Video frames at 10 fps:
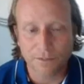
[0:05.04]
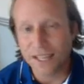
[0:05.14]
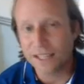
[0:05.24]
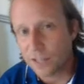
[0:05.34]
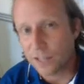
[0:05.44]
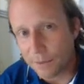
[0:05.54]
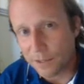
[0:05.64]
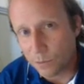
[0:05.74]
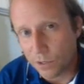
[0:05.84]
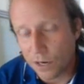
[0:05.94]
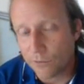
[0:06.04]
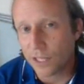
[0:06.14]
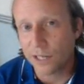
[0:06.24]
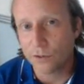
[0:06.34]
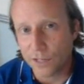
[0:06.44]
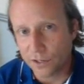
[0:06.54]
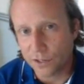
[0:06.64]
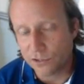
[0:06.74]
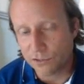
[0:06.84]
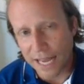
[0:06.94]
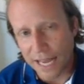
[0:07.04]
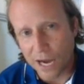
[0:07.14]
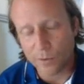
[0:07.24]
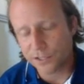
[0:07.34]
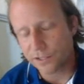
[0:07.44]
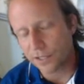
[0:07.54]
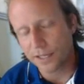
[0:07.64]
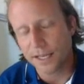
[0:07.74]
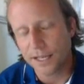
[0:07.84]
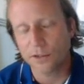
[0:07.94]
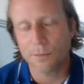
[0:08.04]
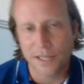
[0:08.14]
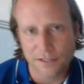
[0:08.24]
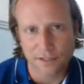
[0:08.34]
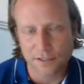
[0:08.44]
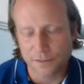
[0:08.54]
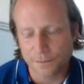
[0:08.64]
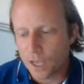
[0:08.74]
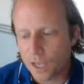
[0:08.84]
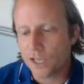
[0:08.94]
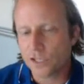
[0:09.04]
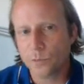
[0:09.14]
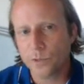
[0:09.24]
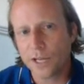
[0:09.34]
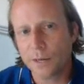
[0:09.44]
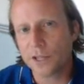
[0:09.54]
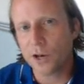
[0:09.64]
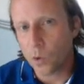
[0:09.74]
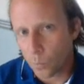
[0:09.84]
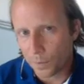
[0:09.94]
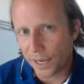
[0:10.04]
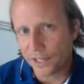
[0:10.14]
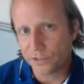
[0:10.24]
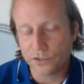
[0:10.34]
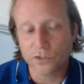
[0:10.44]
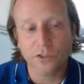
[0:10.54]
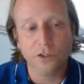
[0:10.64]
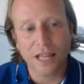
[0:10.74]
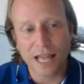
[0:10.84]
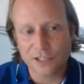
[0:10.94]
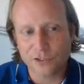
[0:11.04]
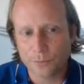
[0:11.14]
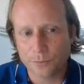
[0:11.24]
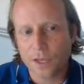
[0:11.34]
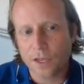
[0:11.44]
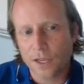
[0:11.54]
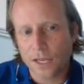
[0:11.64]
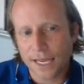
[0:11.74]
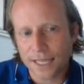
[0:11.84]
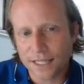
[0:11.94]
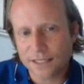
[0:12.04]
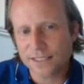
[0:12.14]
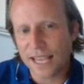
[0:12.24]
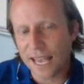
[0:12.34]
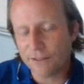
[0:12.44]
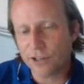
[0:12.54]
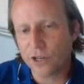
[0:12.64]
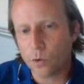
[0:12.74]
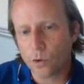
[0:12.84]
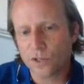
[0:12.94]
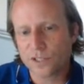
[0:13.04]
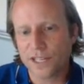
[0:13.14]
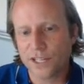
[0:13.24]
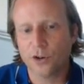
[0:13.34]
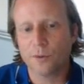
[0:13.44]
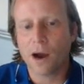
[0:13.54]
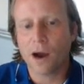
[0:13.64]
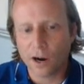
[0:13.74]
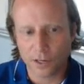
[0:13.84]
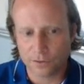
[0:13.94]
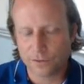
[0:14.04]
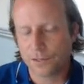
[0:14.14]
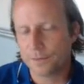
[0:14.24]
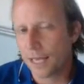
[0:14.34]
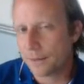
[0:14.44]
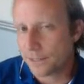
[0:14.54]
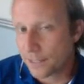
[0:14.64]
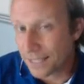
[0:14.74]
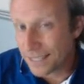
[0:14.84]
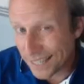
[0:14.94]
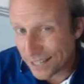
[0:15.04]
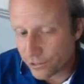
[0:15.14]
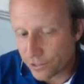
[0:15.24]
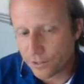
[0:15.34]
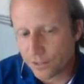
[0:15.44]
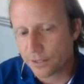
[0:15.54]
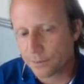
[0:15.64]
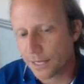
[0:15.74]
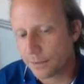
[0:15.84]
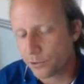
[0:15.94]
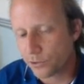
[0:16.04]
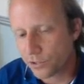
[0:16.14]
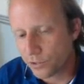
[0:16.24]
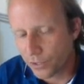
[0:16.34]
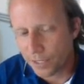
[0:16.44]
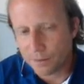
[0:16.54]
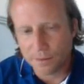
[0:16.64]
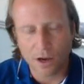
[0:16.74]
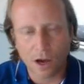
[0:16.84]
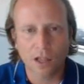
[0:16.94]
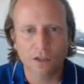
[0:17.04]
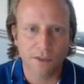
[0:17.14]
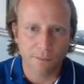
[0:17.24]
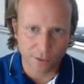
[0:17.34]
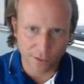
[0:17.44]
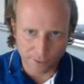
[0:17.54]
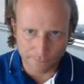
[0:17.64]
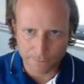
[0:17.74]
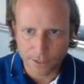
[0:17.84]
advanced topics we'll cover in later videos. Right now we're just going to handle the basics. So when you come to the home page of Google Classroom, it lists every course that you're a part of. Sometimes as the teacher, sometimes you're a student, all of them are there.